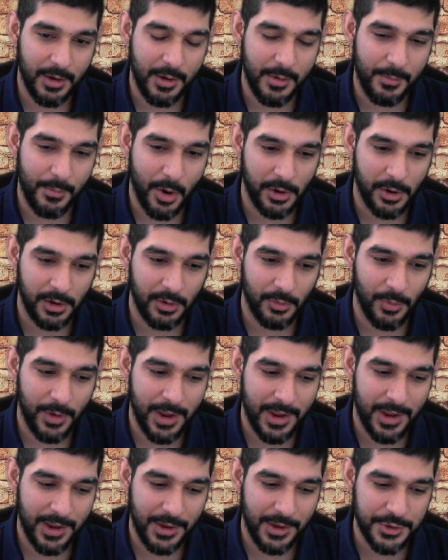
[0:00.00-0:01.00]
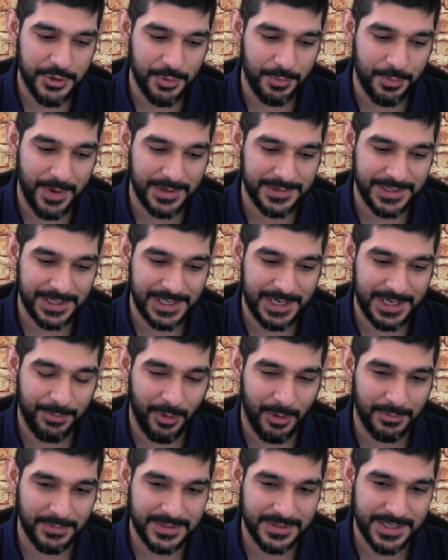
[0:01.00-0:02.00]
model where you're basically
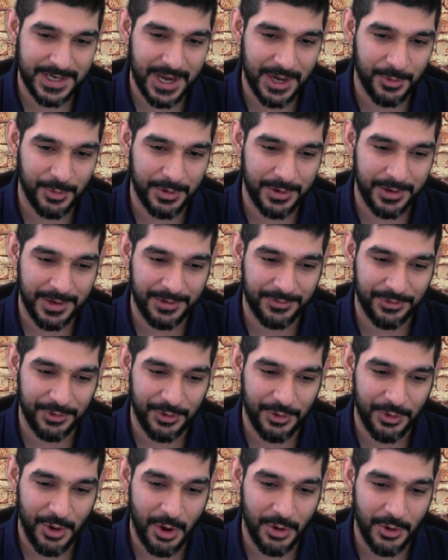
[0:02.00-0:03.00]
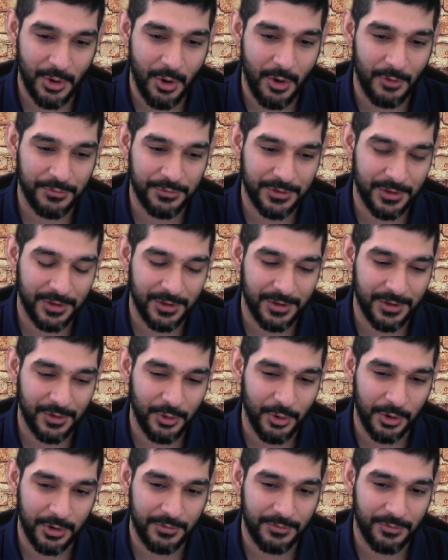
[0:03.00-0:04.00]
promising equity. So you're off the
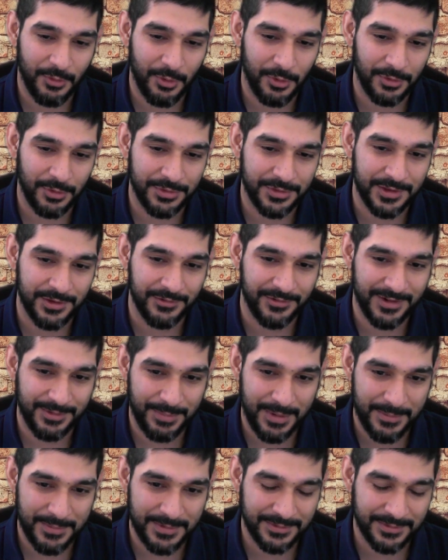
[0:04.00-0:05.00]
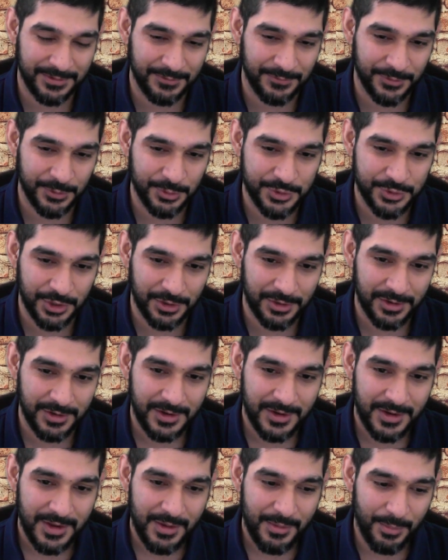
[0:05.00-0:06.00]
hook for the repayments in the future.
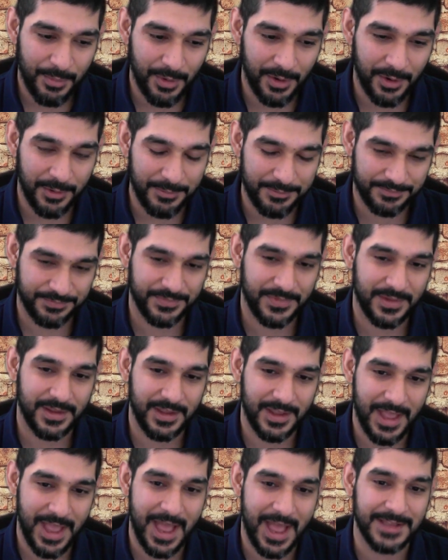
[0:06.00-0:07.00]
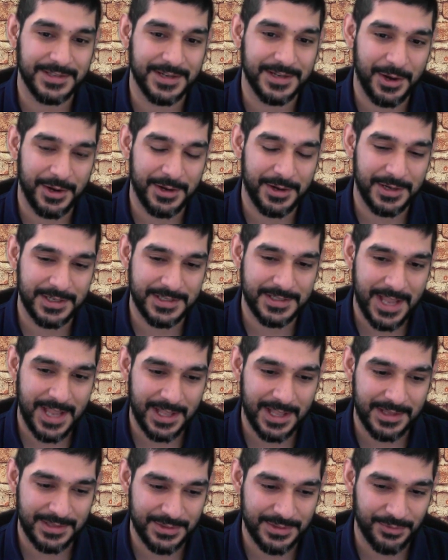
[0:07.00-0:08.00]
But as it currently
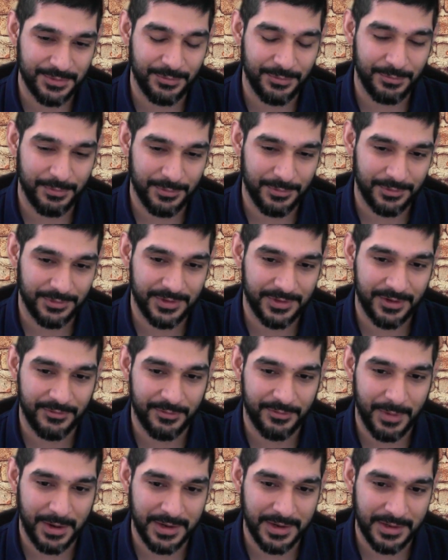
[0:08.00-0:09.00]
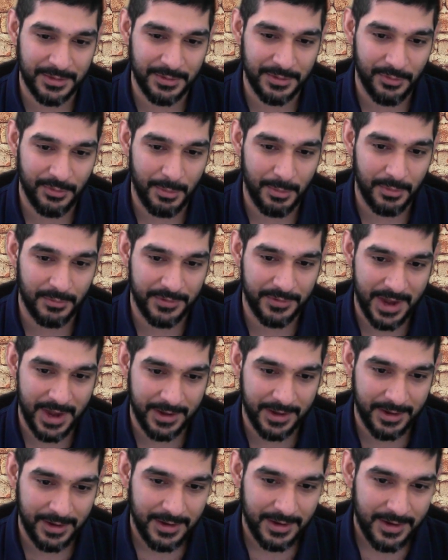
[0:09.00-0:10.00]
stands, you receive money in the form of
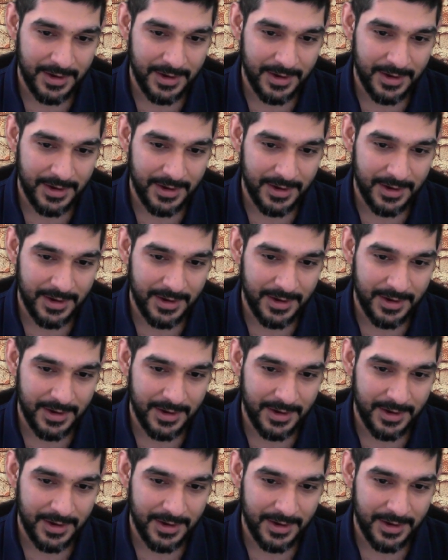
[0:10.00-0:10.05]
debt.